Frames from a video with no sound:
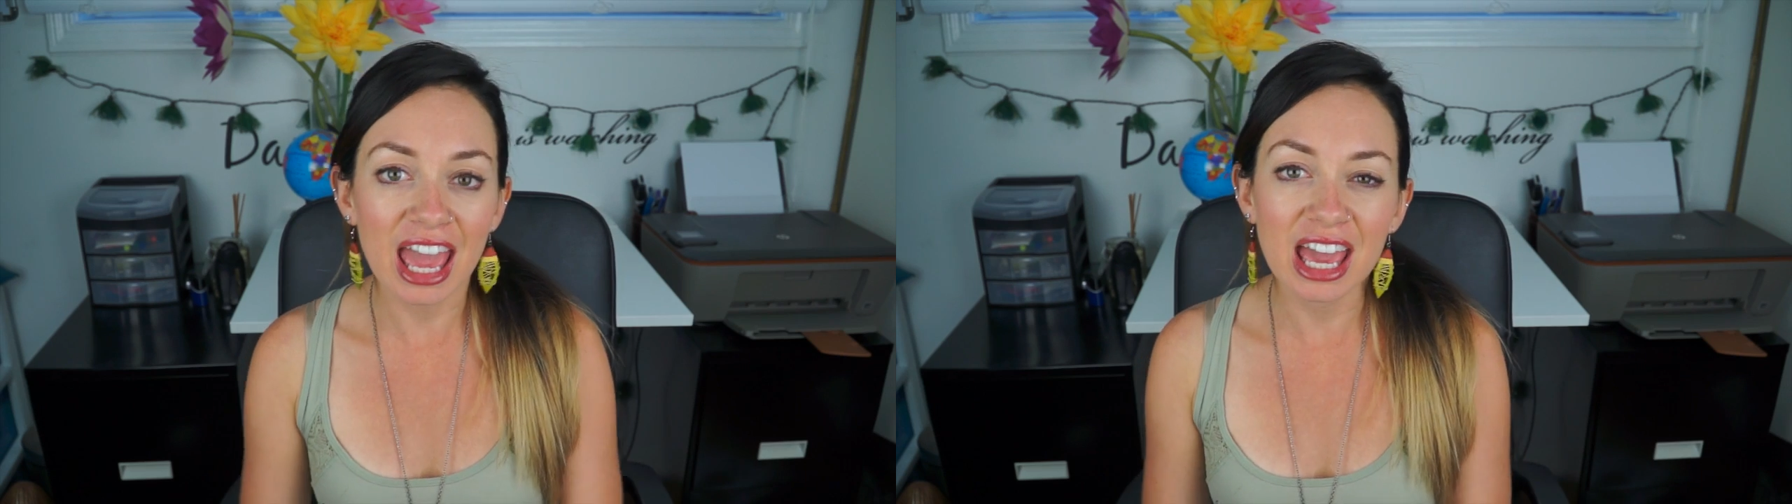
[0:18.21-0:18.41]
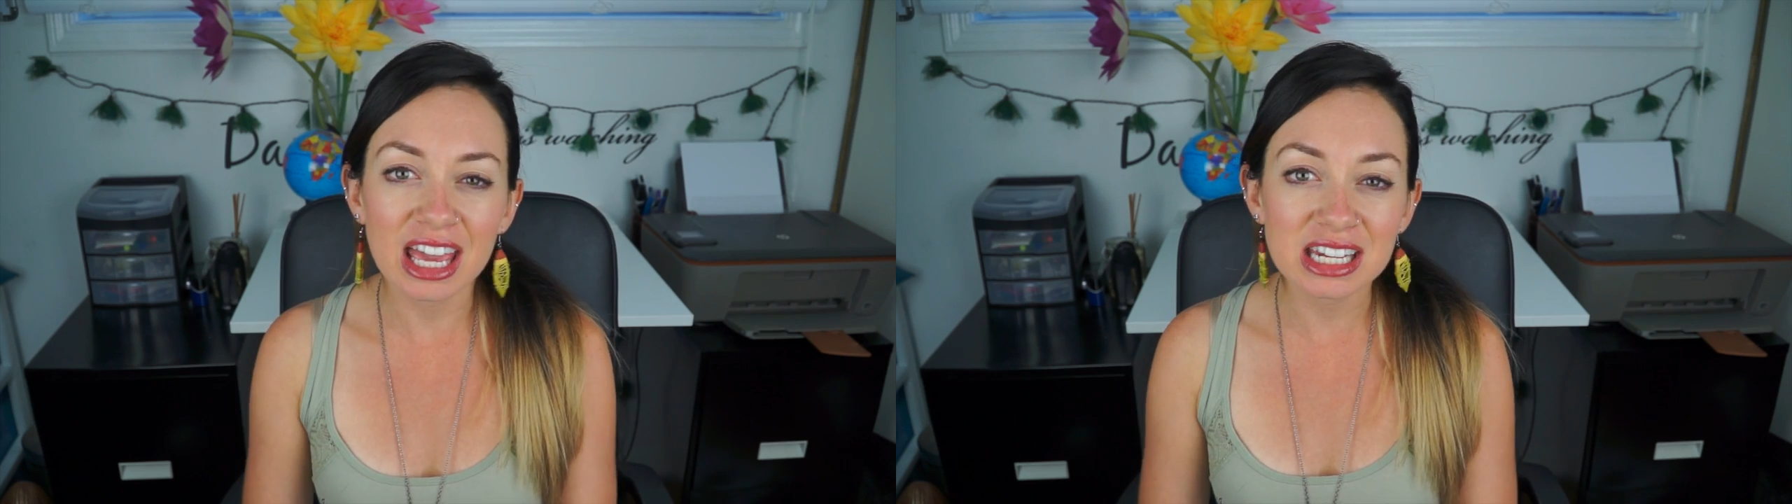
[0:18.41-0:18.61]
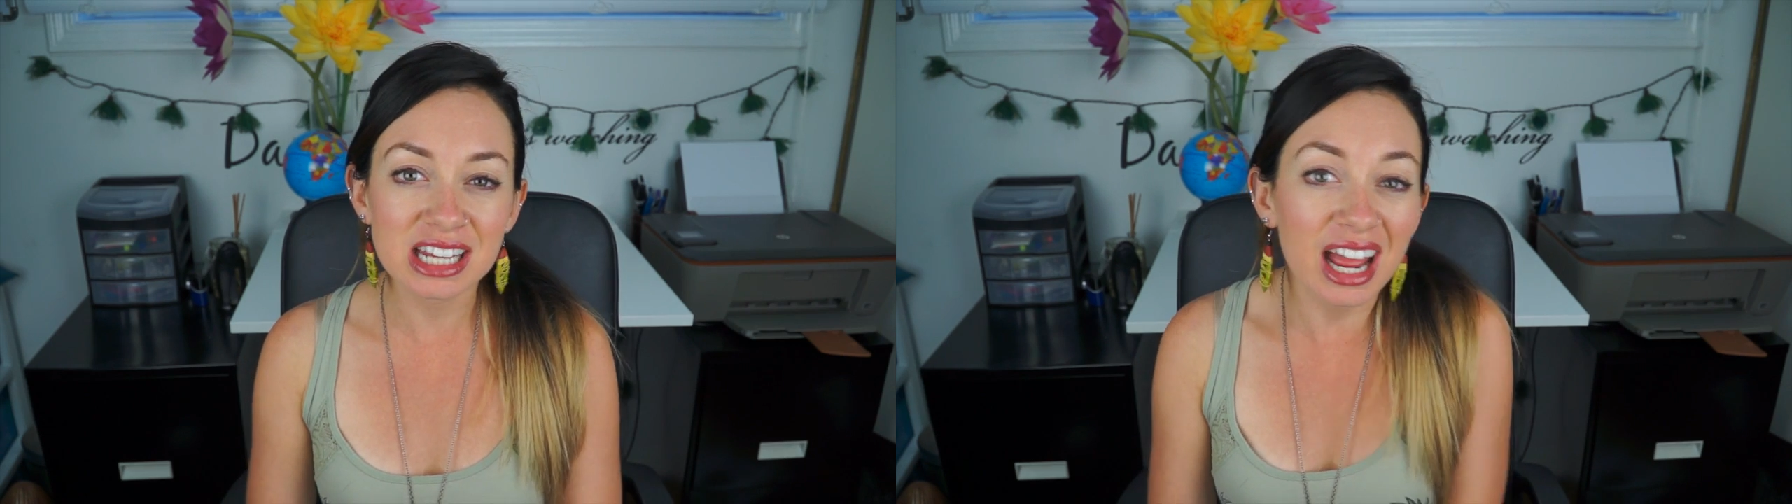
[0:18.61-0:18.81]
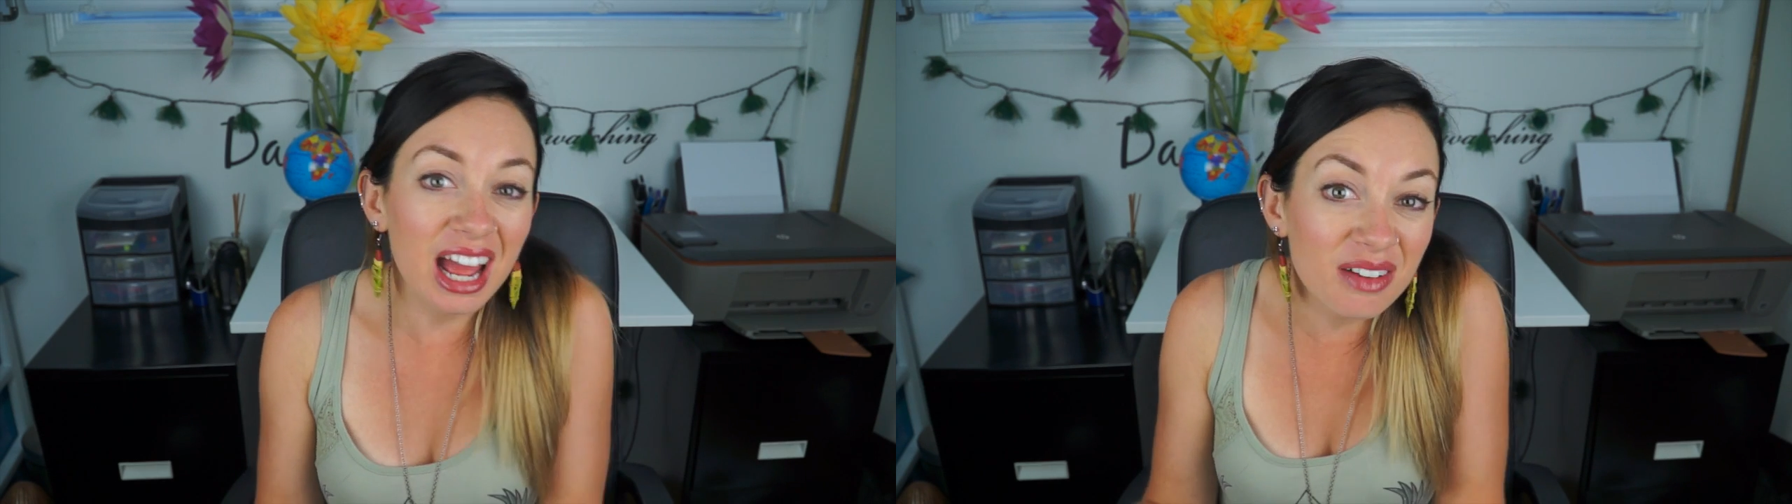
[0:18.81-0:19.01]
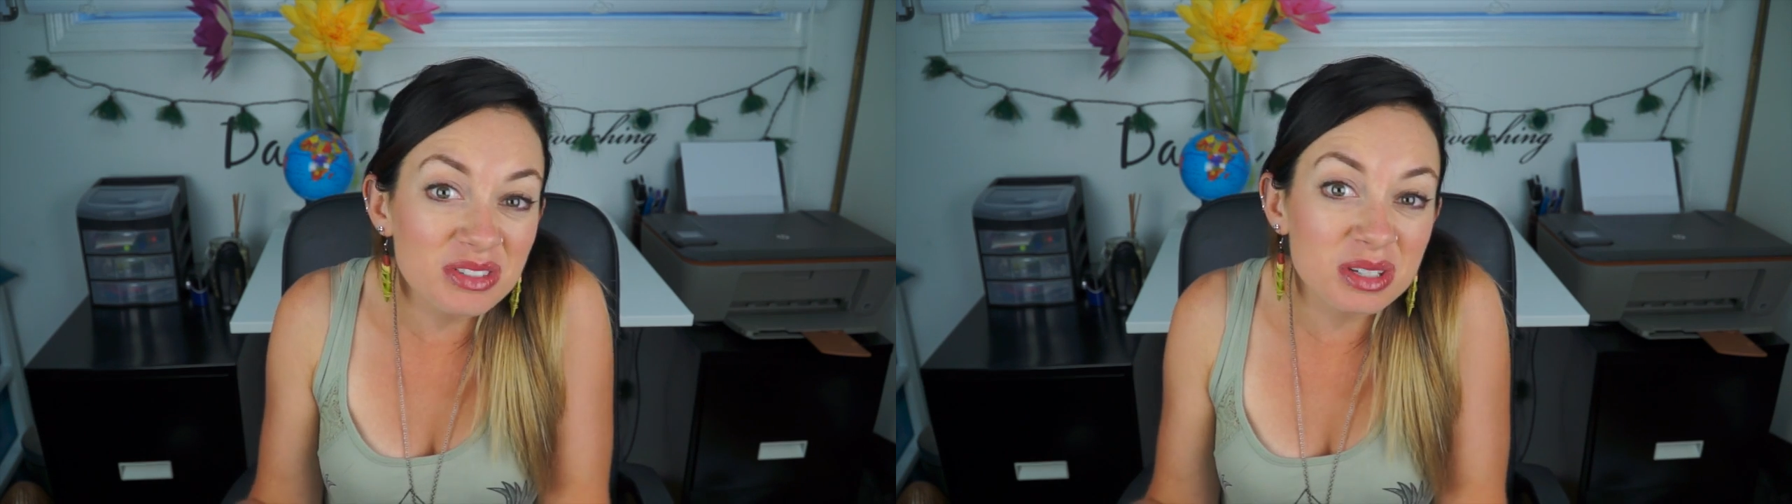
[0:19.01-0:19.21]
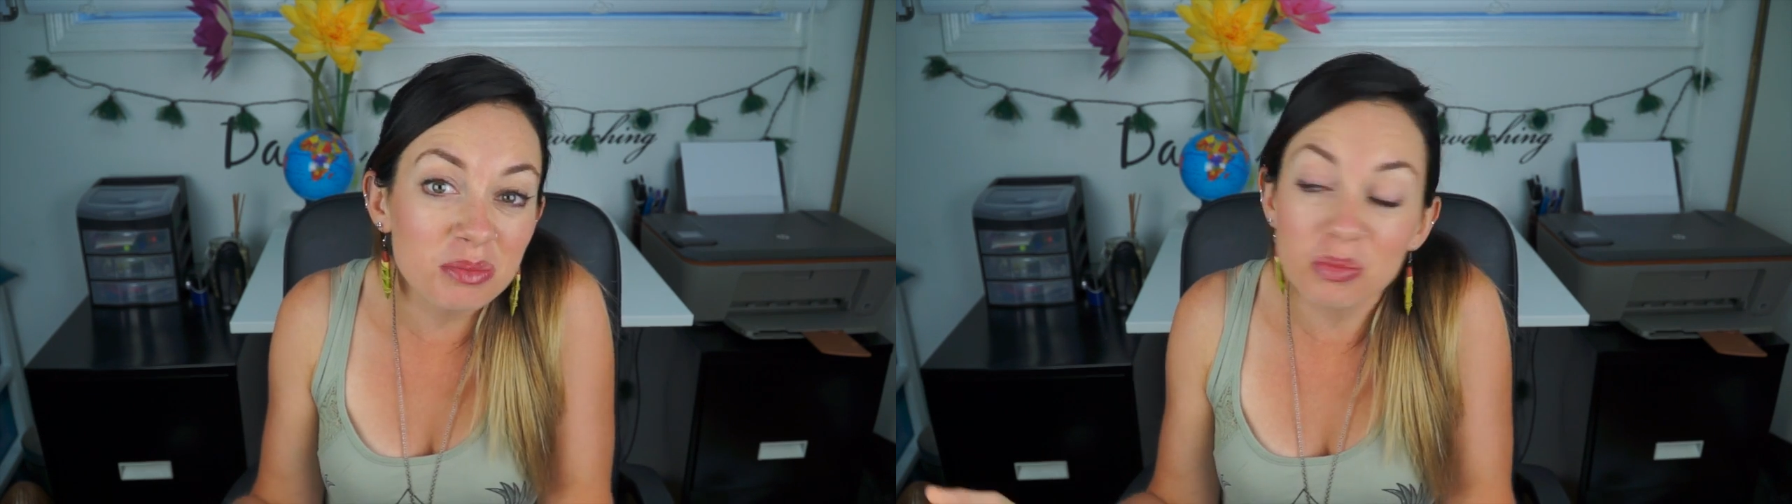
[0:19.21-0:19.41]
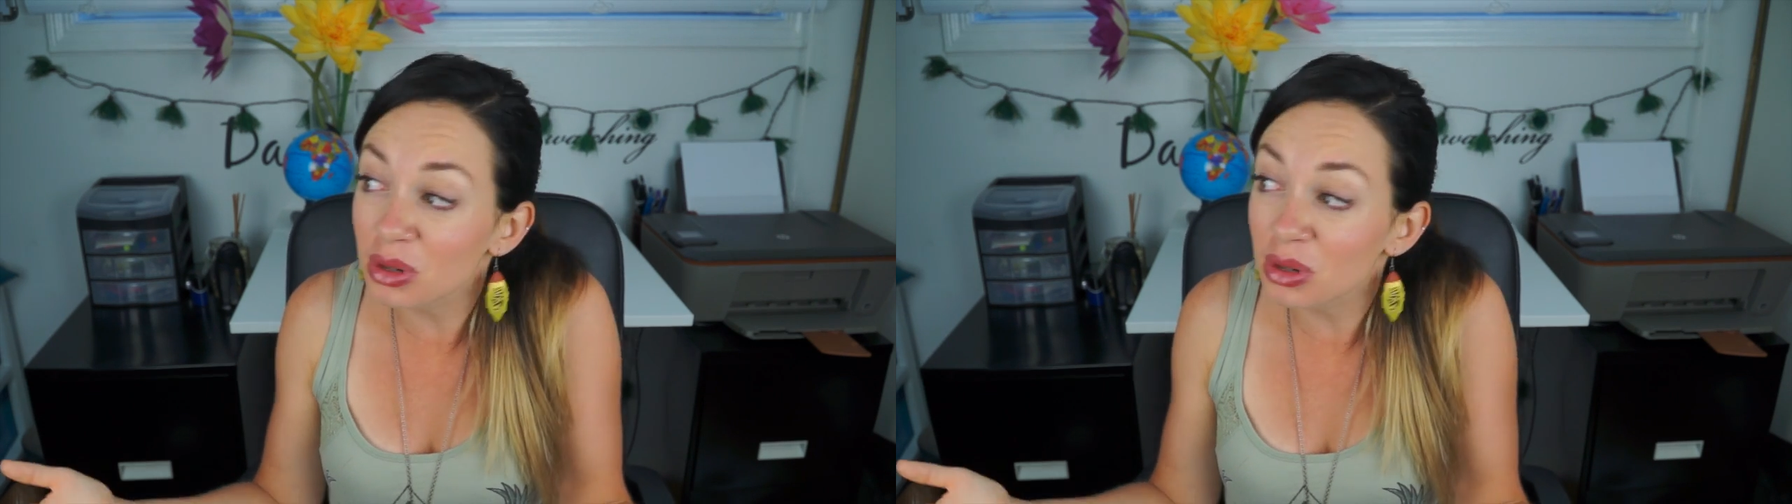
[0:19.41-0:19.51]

and I have some